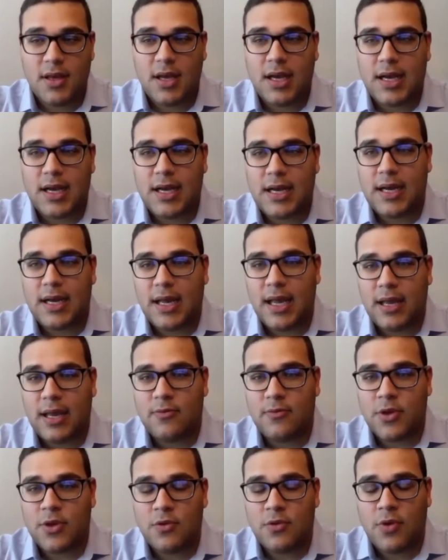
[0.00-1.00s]
And
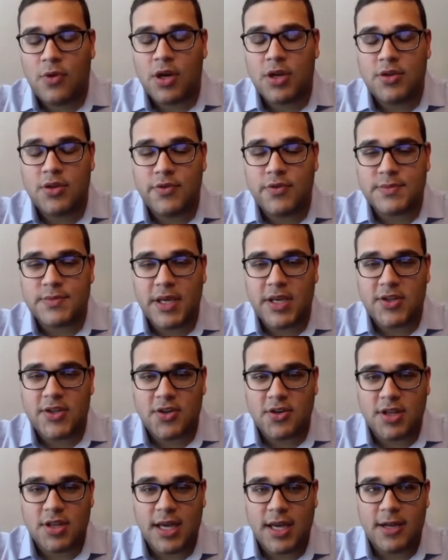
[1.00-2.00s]
what you want to do is make
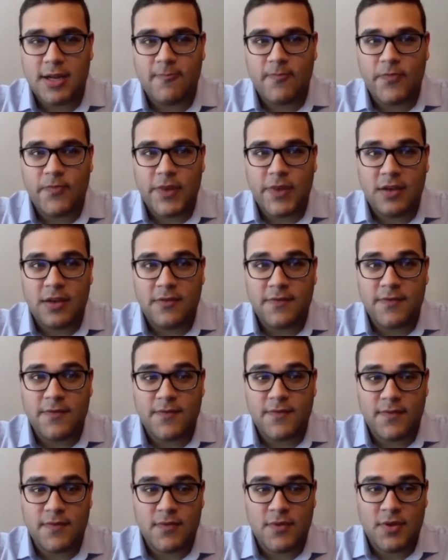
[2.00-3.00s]
sure that if
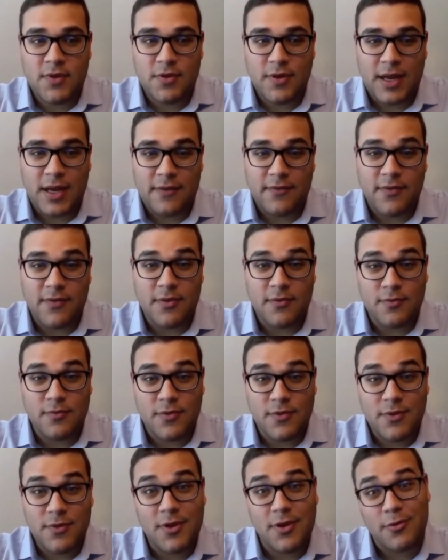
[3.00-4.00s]
you have the
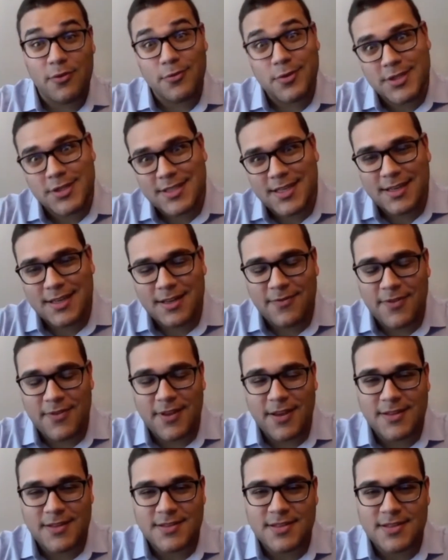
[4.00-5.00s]
worst end of
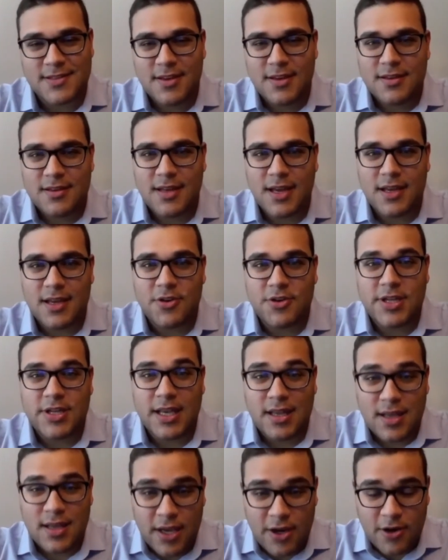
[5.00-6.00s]
things, that you're
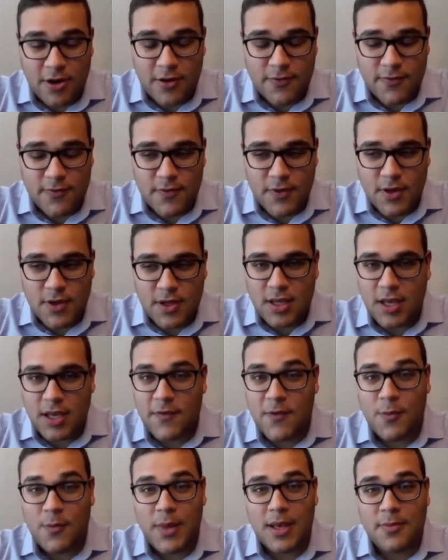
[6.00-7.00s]
taken care of. If
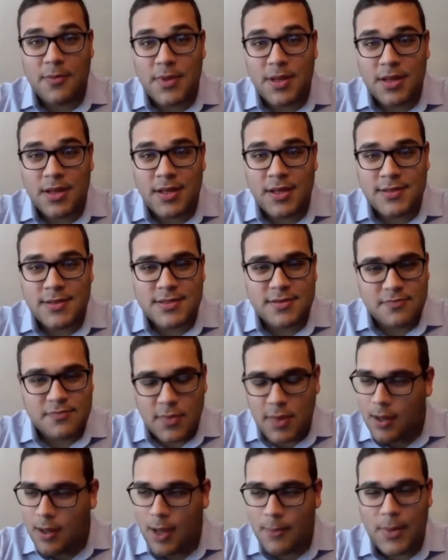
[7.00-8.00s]
you make millions,
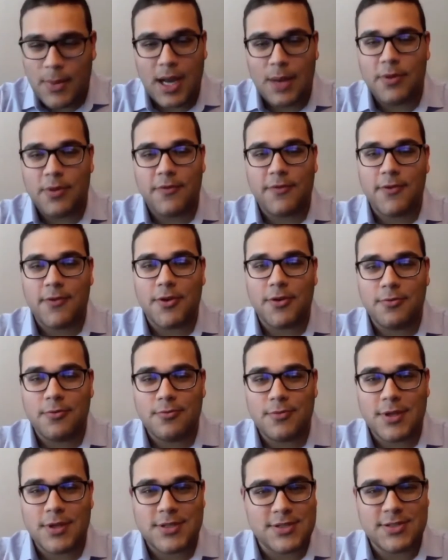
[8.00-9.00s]
I'm happy for you.
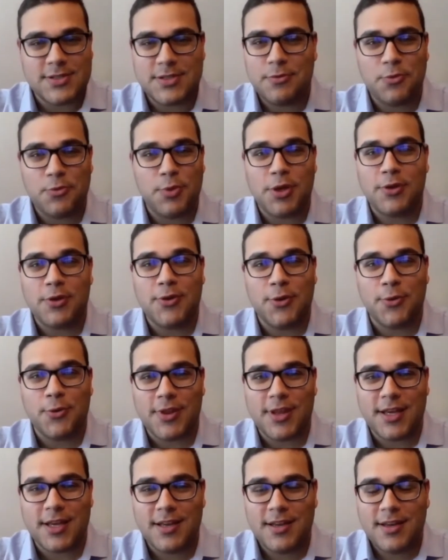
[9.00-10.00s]
Let's see what we can do
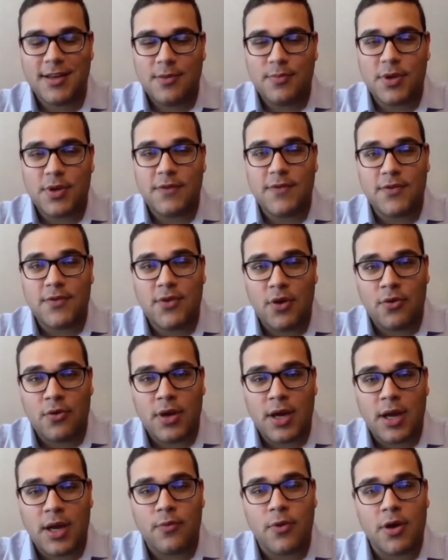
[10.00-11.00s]
with it. But if you
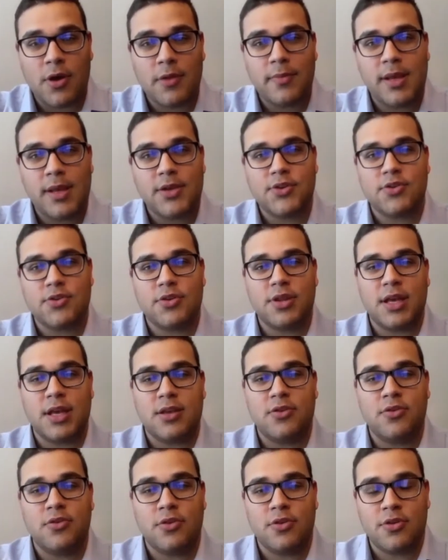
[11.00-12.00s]
don't, I want to make sure that
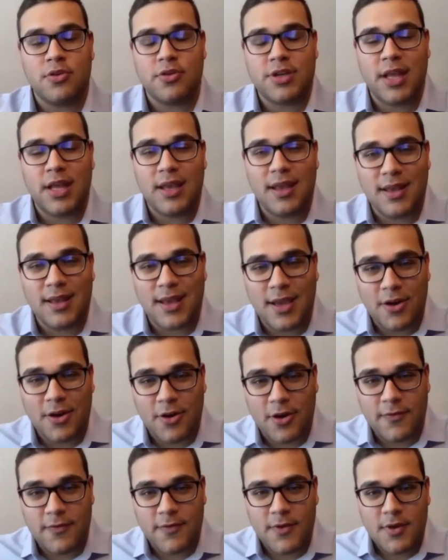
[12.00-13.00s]
you're taken care
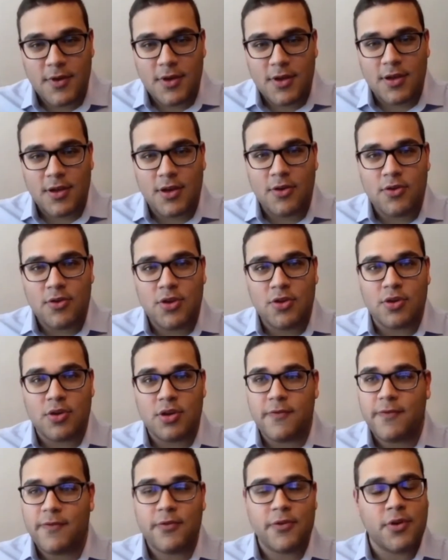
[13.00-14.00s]
of. You can
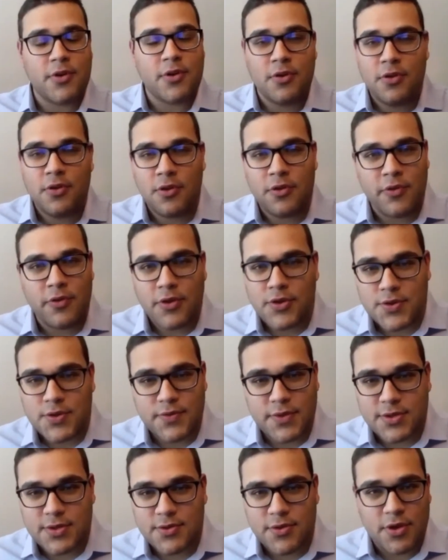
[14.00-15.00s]
afford to go to the
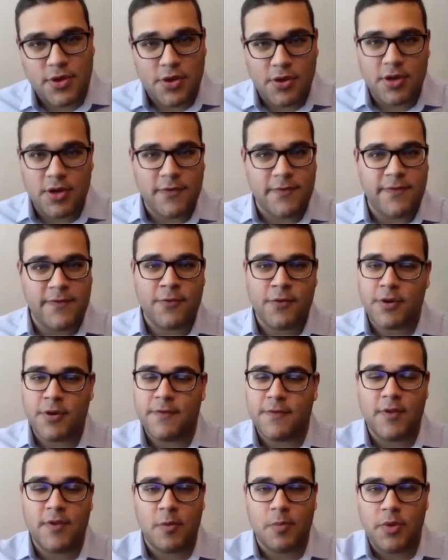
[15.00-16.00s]
grocery store. You can afford to
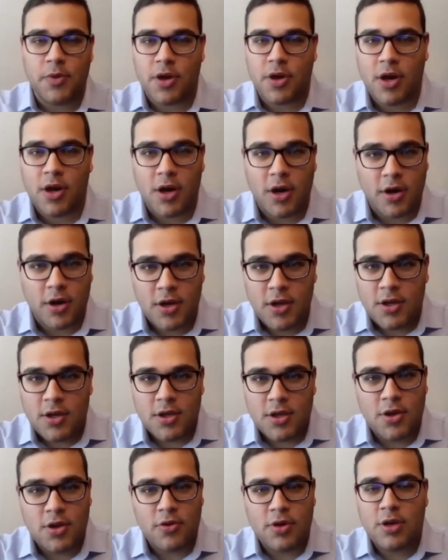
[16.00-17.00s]
fill up your car.
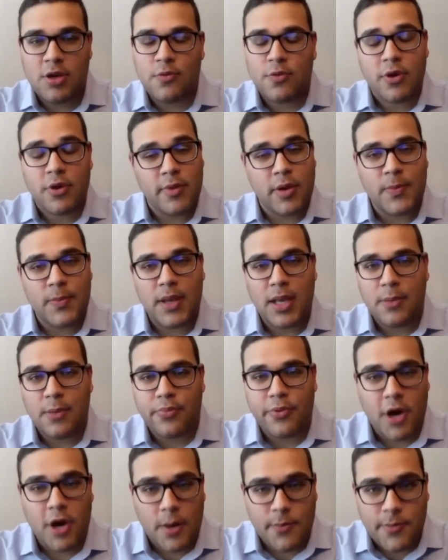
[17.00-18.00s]
You don't need to worry about paying
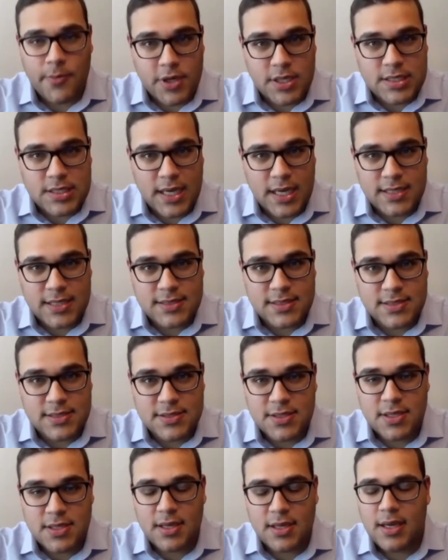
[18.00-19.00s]
property
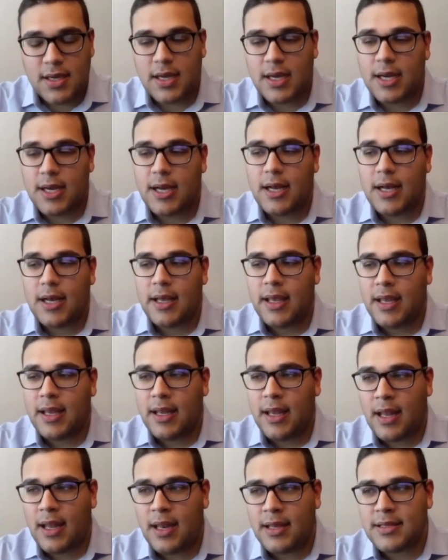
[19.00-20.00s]
taxes.
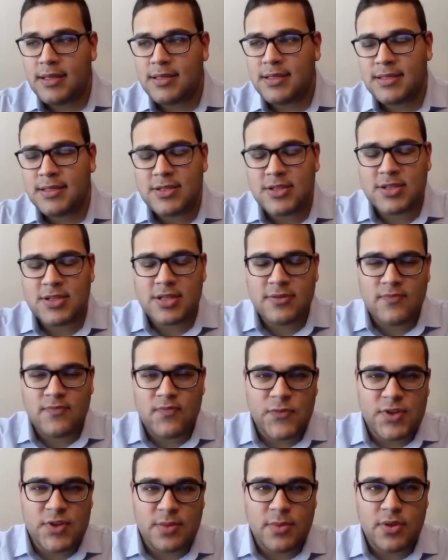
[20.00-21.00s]
And it's just
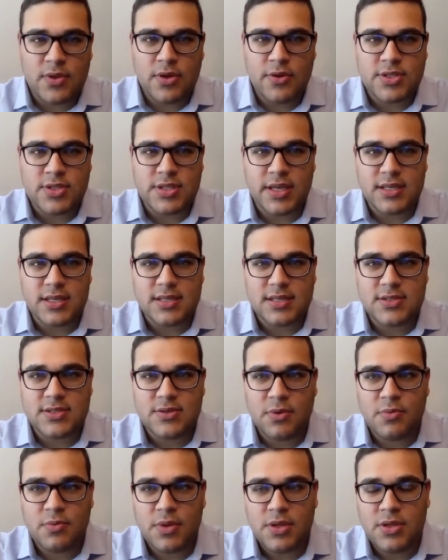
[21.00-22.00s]
some of those things. And so
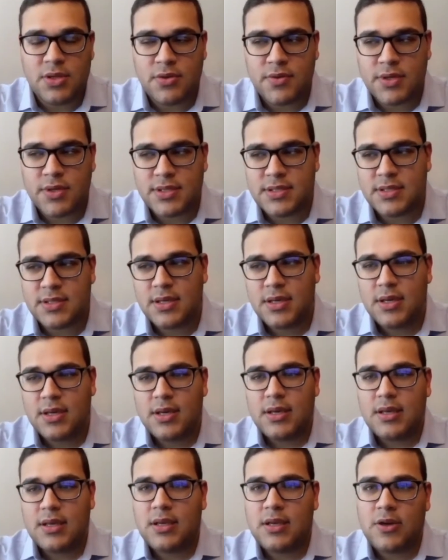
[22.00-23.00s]
what we do is,
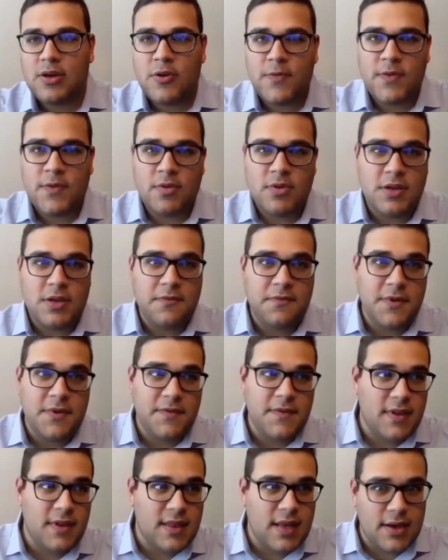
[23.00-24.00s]
if you need
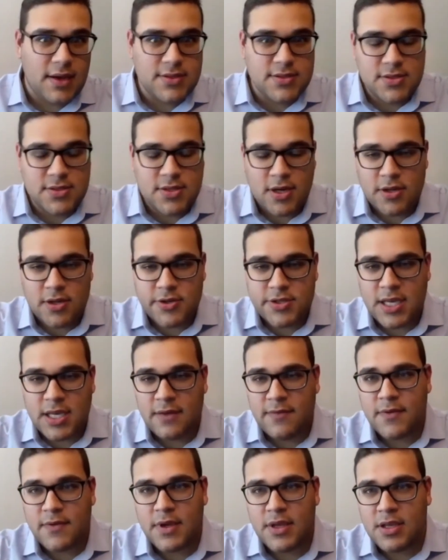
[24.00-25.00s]
$50,000
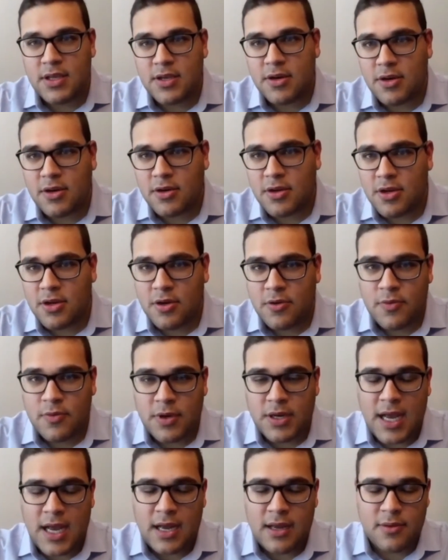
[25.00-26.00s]
every year,
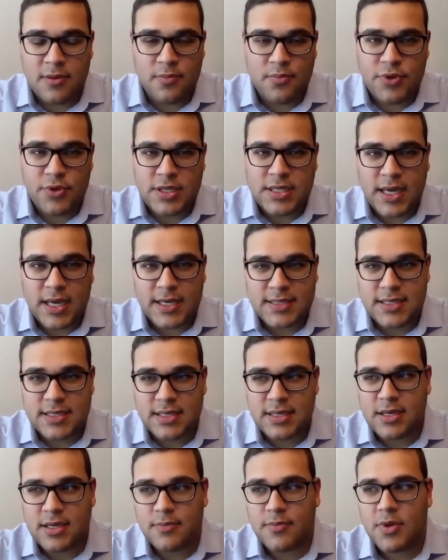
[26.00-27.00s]
in pre-tax
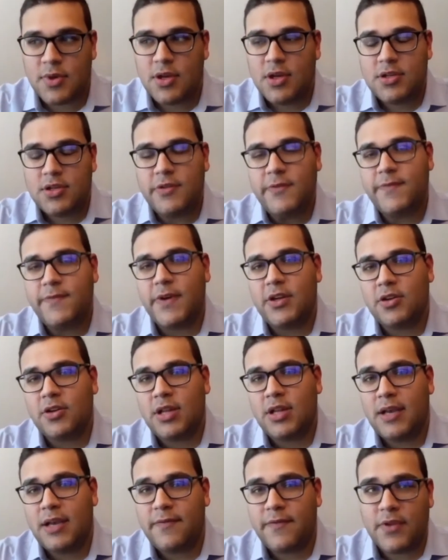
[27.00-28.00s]
income to fund your
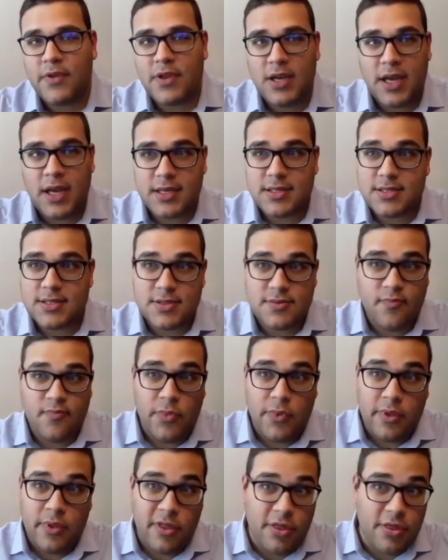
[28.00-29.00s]
life for the next
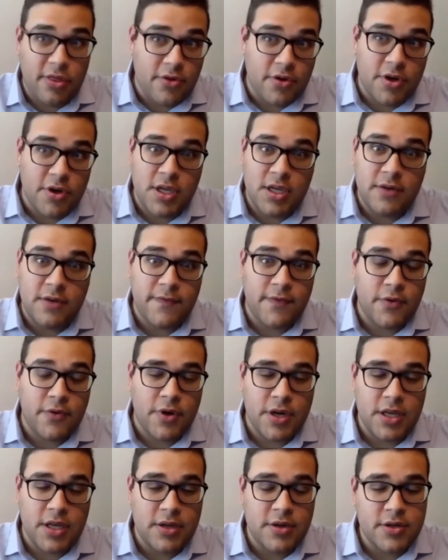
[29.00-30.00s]
30 to
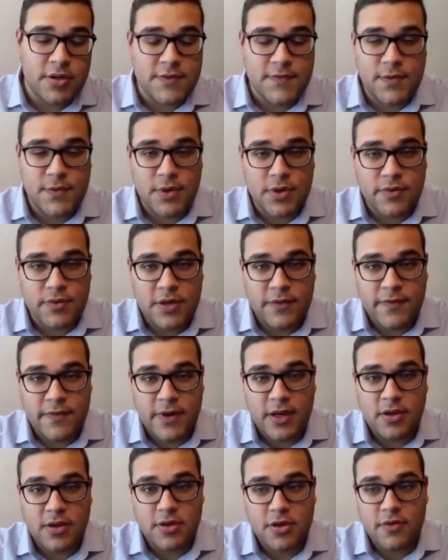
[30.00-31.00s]
40 years, if you want to
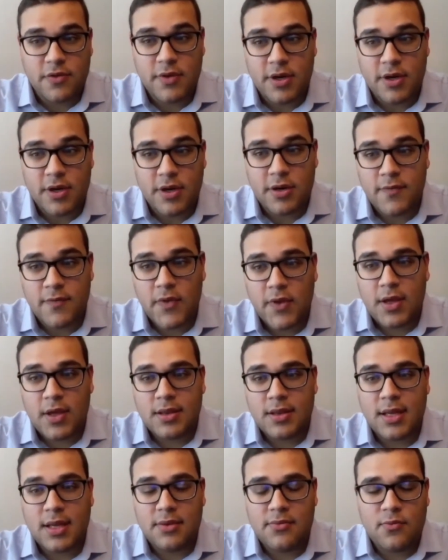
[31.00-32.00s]
redefine your career,
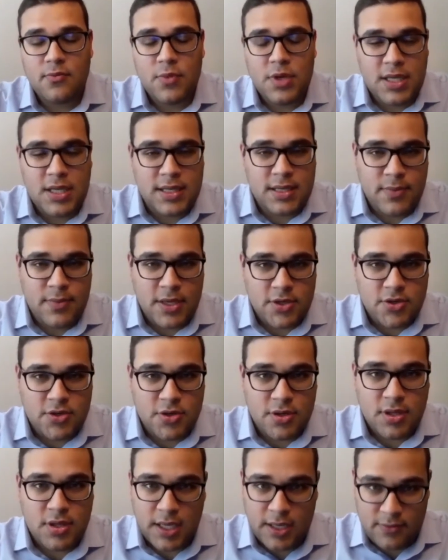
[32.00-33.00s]
then we need to make
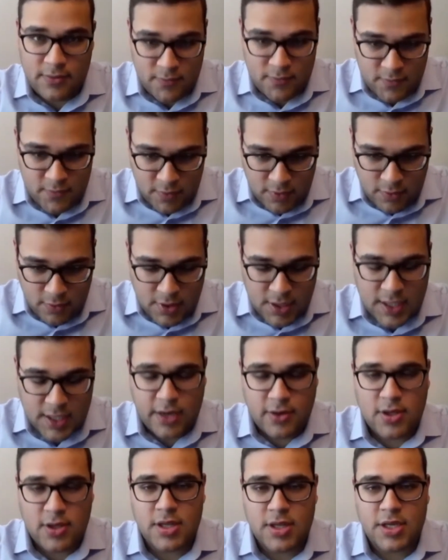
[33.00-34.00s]
sure that through the
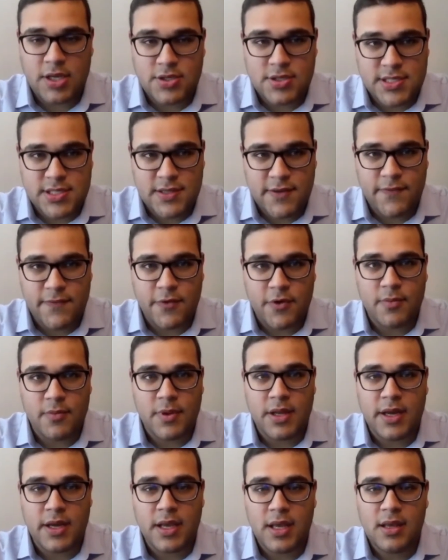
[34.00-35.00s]
calculations and the
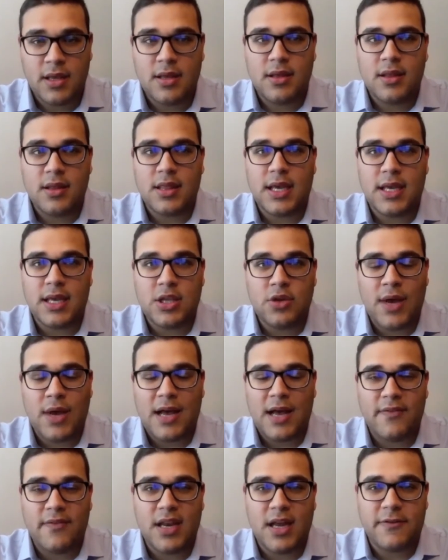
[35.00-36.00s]
formulae that you
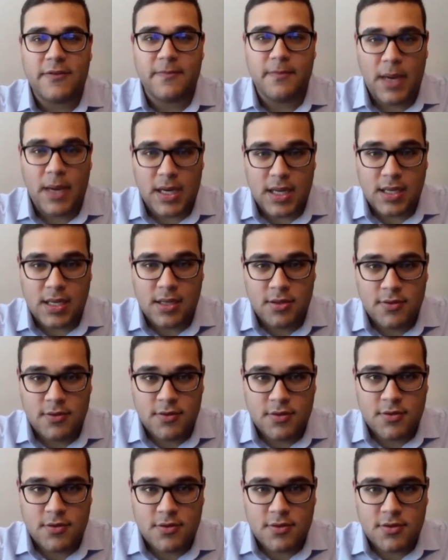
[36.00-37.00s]
have enough money
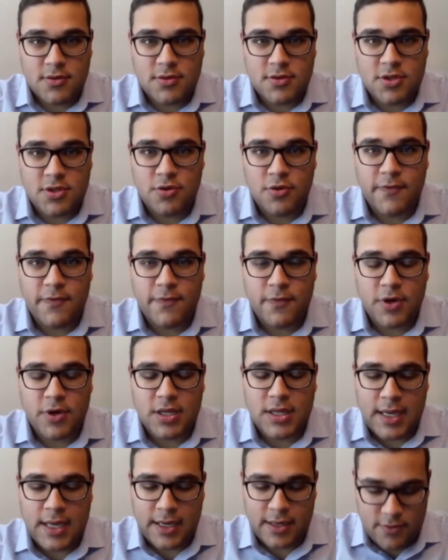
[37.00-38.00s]
to
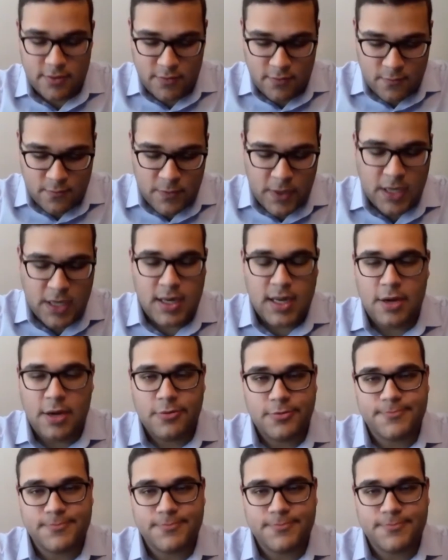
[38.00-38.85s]
afford that right now.